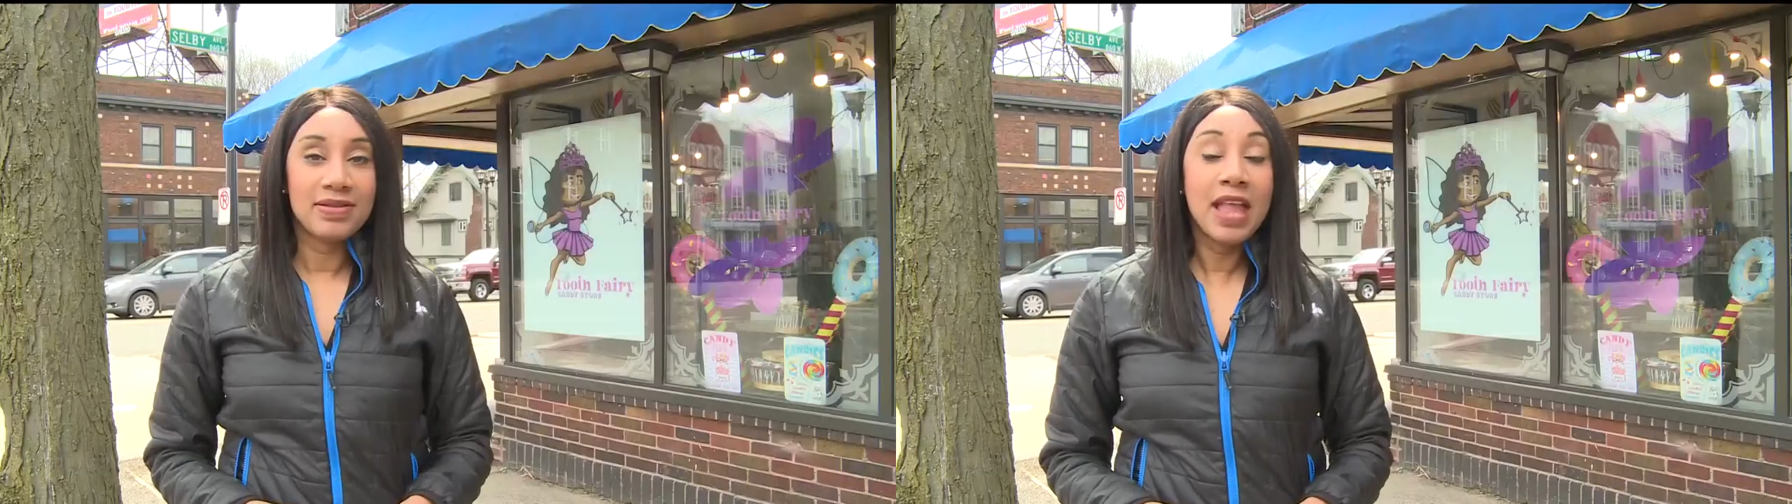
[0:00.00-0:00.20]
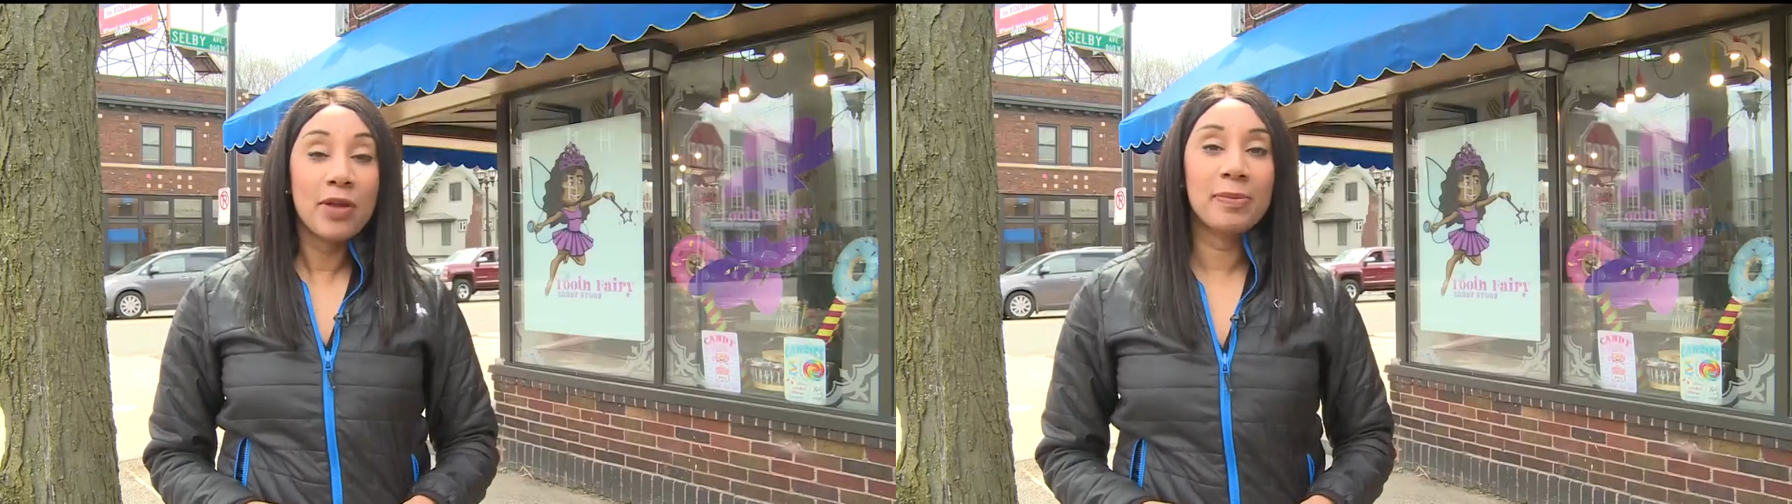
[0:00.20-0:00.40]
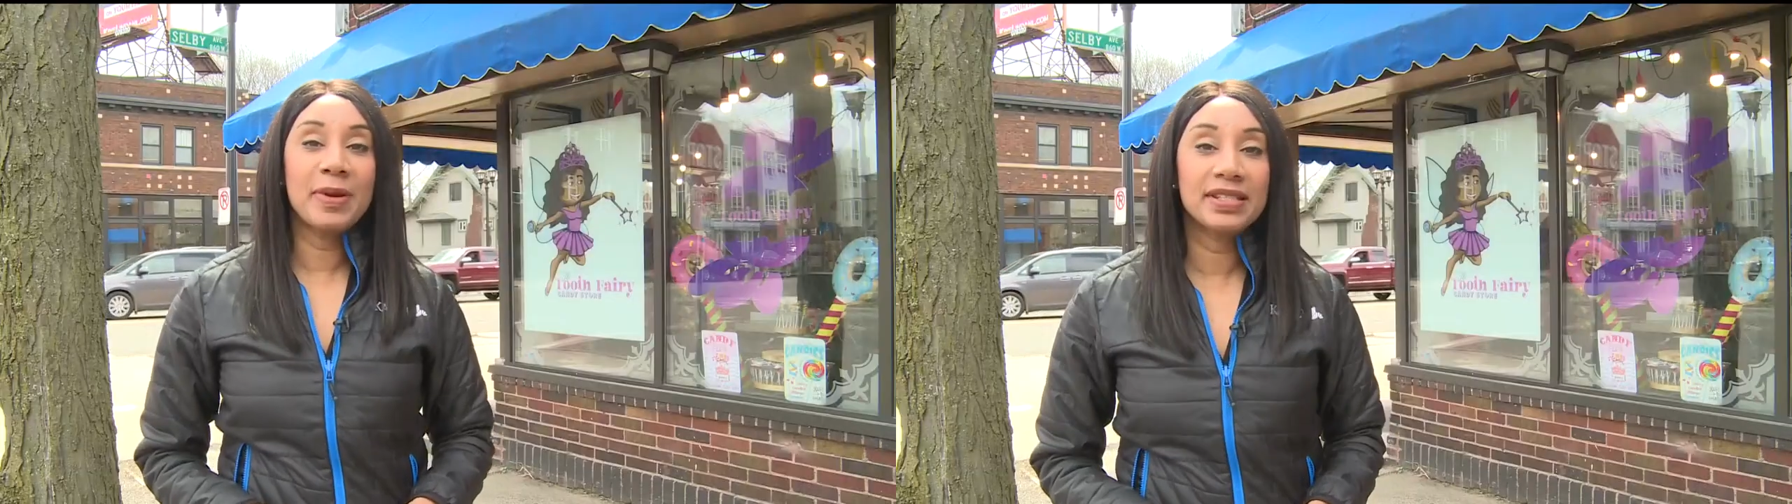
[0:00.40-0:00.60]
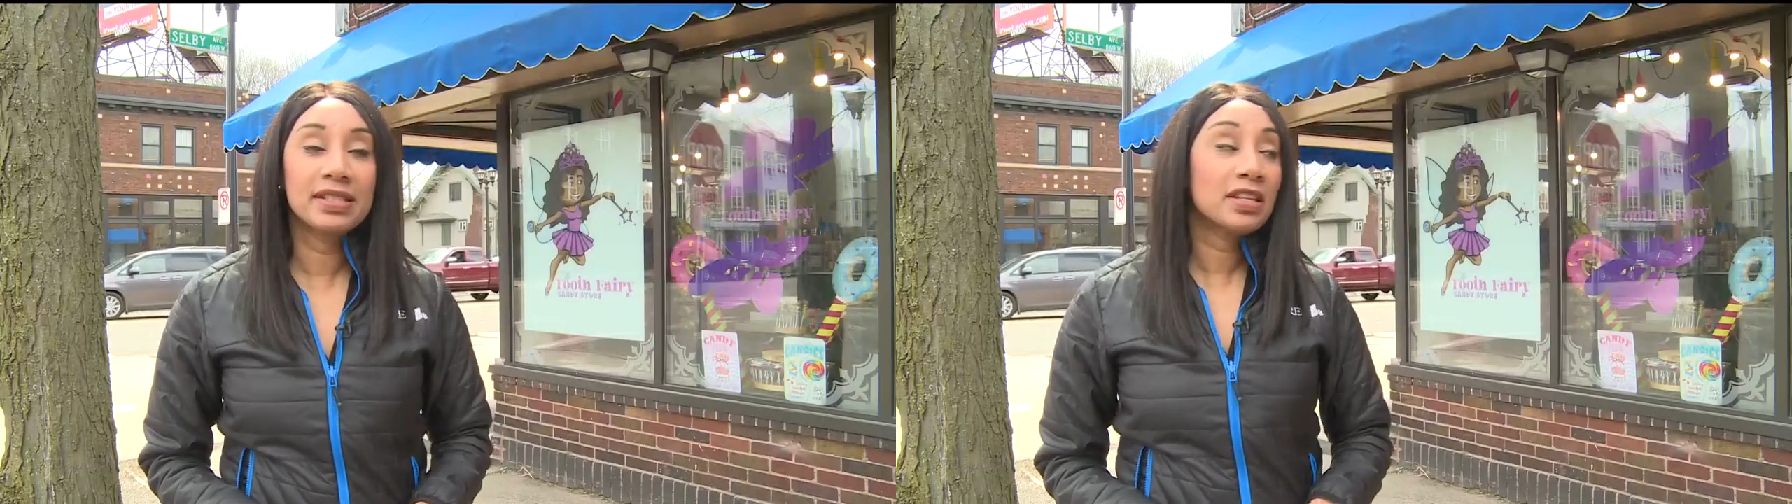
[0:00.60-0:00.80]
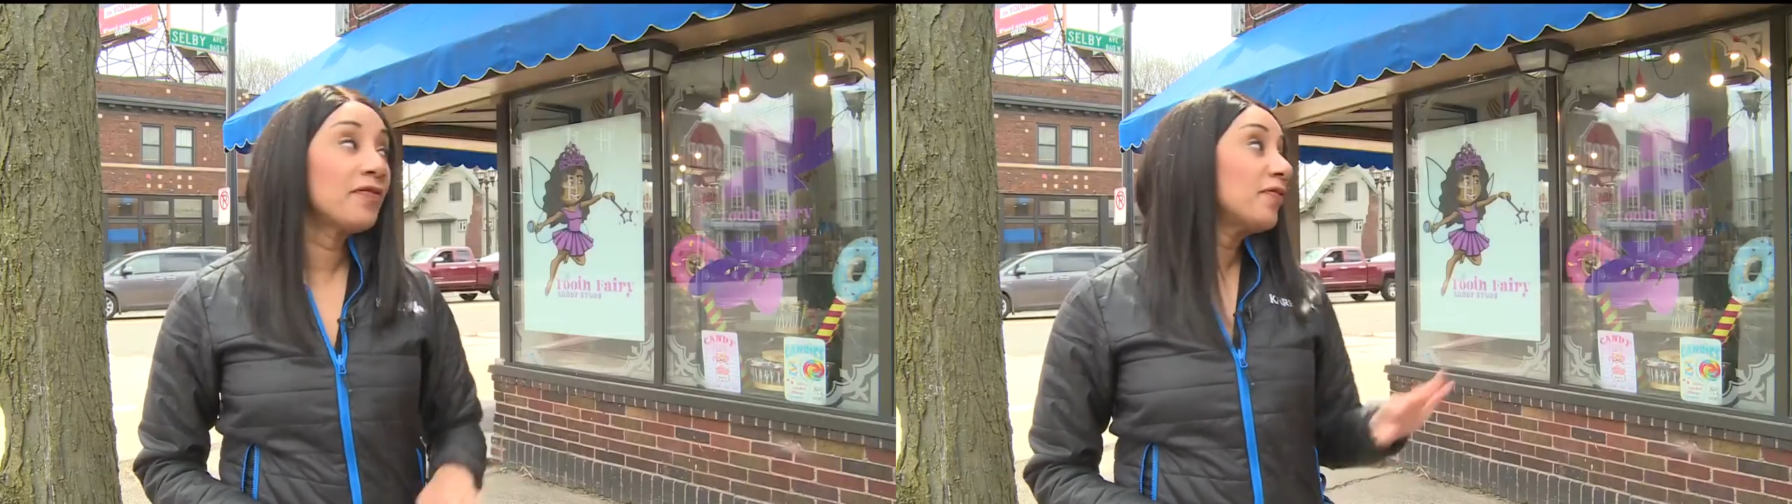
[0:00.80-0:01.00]
Now the
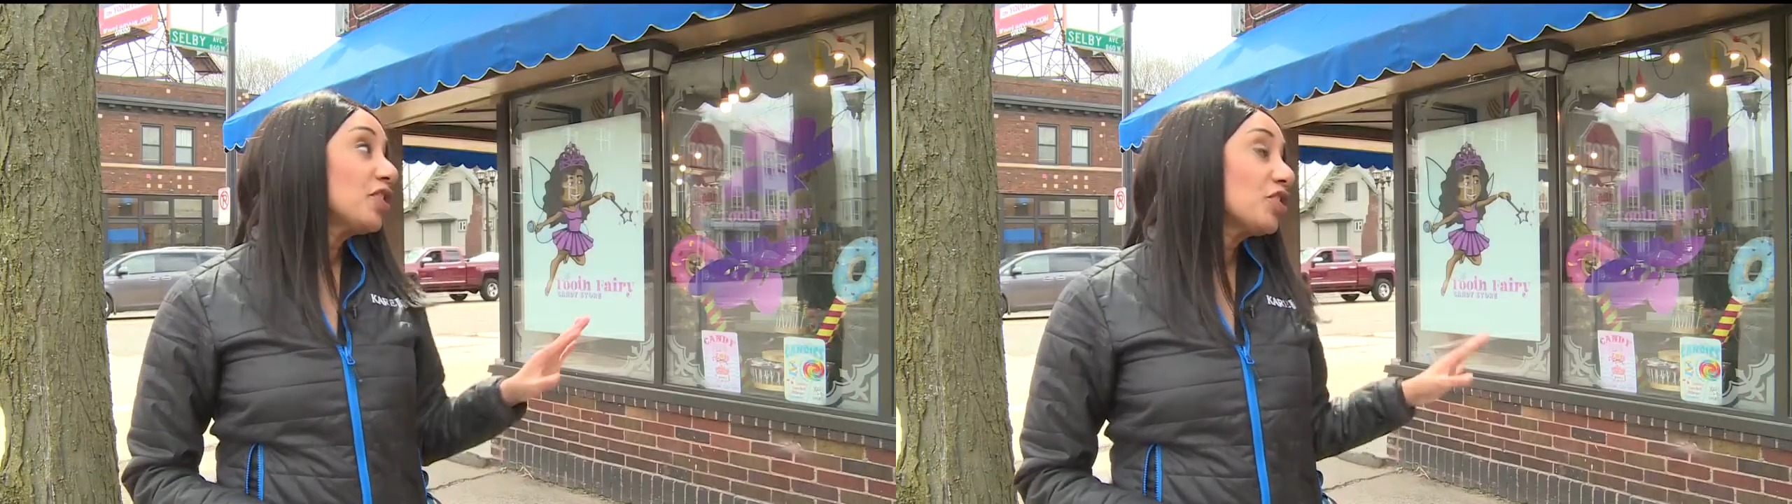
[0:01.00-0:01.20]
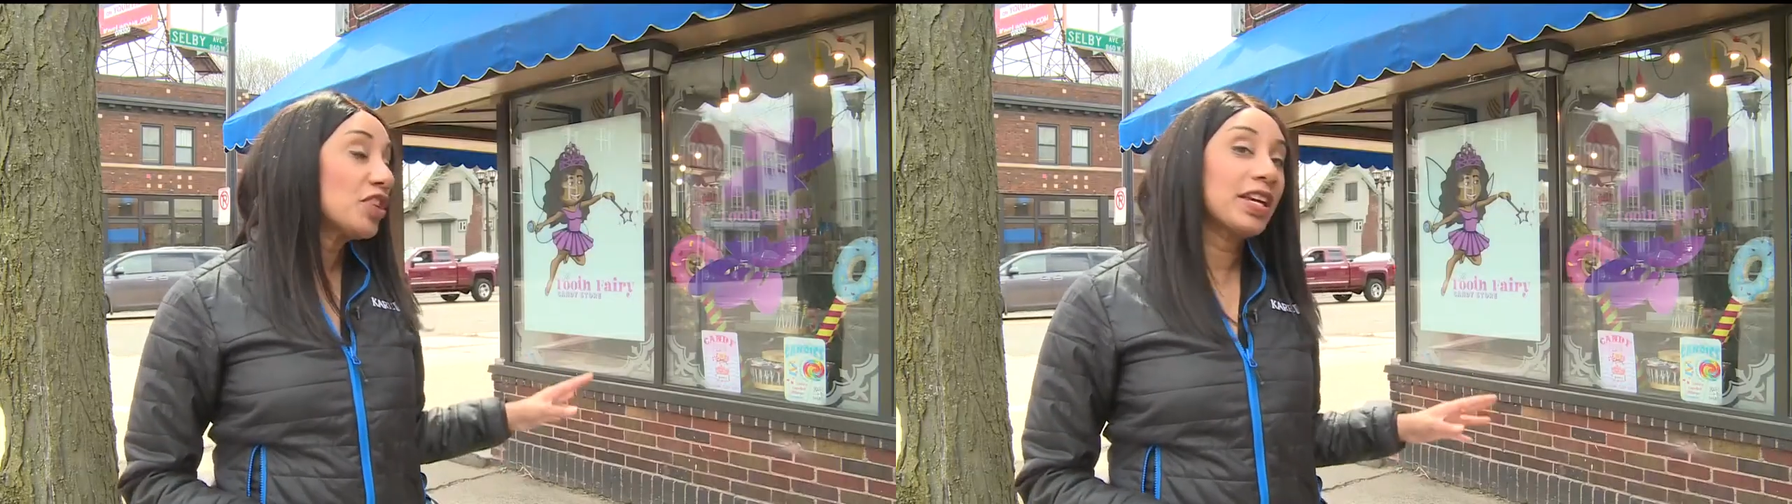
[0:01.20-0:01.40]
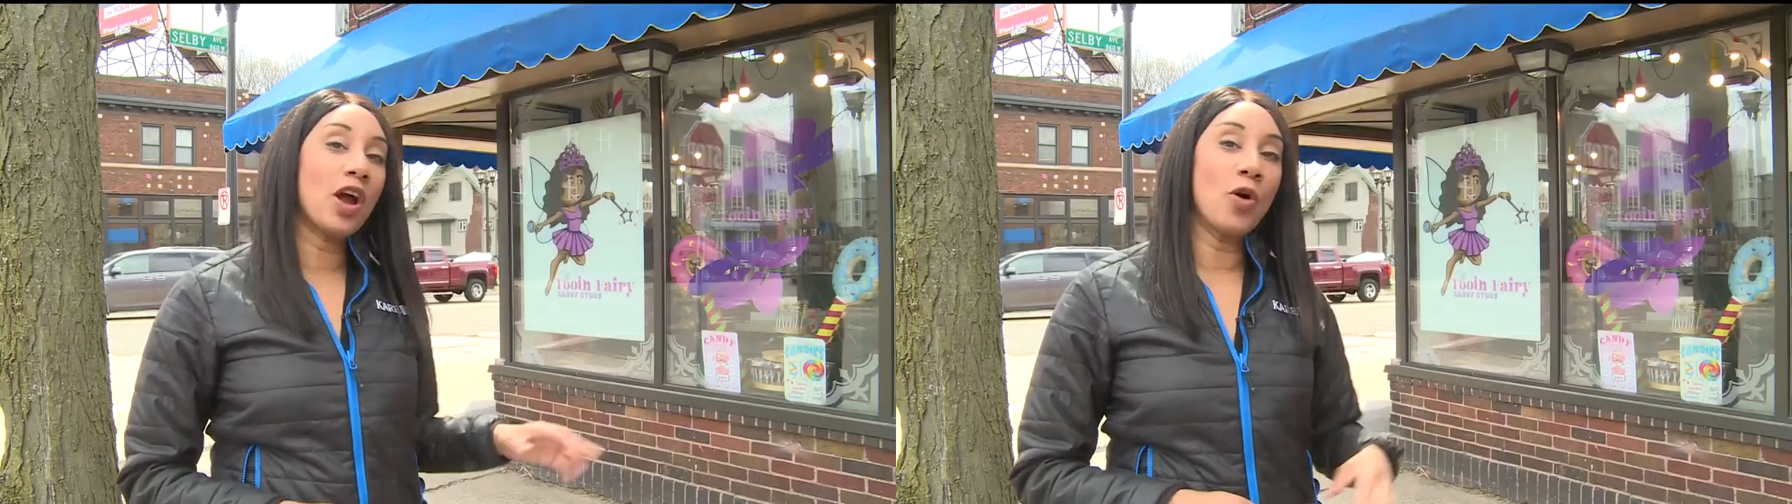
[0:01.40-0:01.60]
business officially